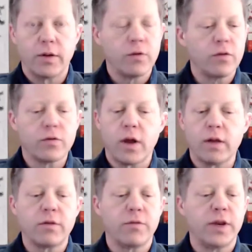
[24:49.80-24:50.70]
there's,
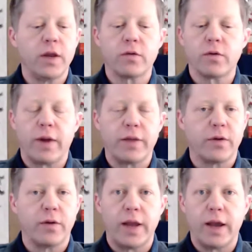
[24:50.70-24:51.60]
tons of videos that are out
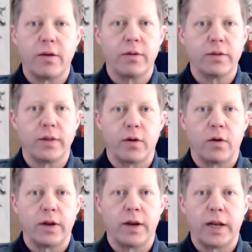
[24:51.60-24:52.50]
there now that are
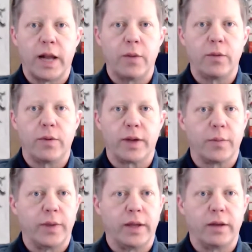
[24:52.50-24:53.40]
on it, and I would
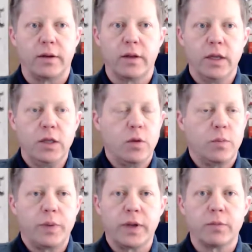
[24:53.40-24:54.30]
recommend you know
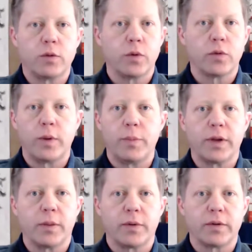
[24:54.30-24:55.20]
pick up two or three.
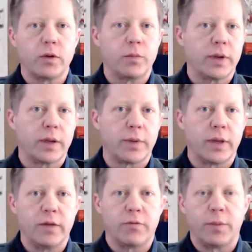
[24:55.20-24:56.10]
Pick up a you pick up a
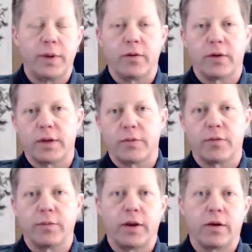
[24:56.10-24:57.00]
hint from here, a tip
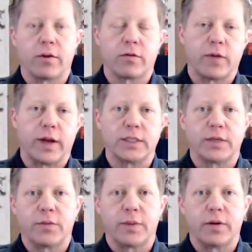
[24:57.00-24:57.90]
from there, a
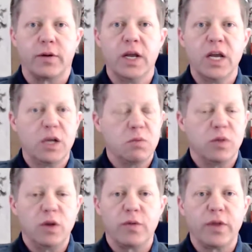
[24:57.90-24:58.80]
strategy from there,
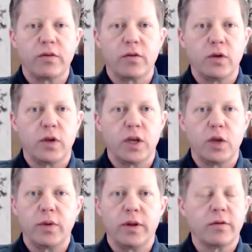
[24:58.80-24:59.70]
little mm-hmm. things that you can
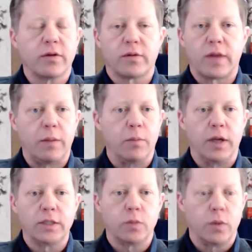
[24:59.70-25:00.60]
do. It doesn't take
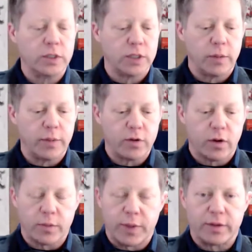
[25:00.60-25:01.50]
much. One gentleman
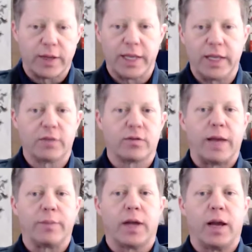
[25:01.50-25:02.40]
talked about taking his
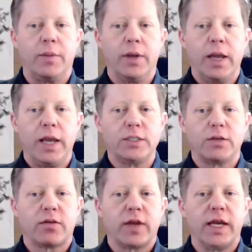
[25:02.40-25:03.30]
laptop and
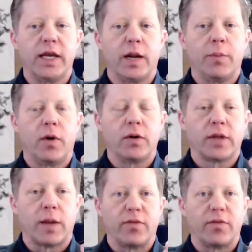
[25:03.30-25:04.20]
just setting it up on
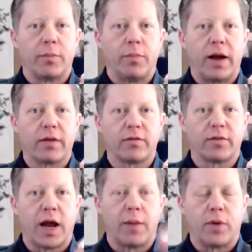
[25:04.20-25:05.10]
top box of
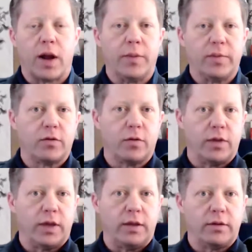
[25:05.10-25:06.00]
top ramen, so
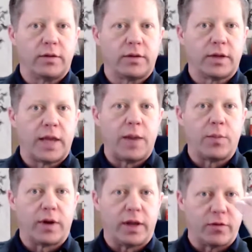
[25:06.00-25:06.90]
the
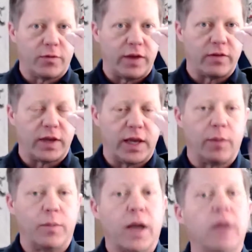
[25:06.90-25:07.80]
camera is facing
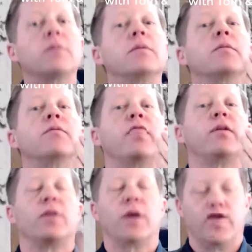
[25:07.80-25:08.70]
him, not mm-hmm.
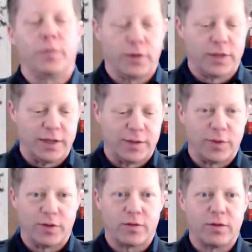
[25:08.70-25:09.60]
facing up, looking at.
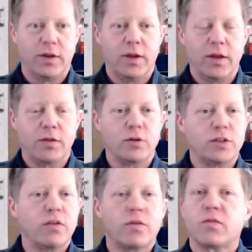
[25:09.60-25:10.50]
Yes. So
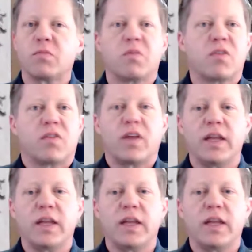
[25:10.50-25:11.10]
just silly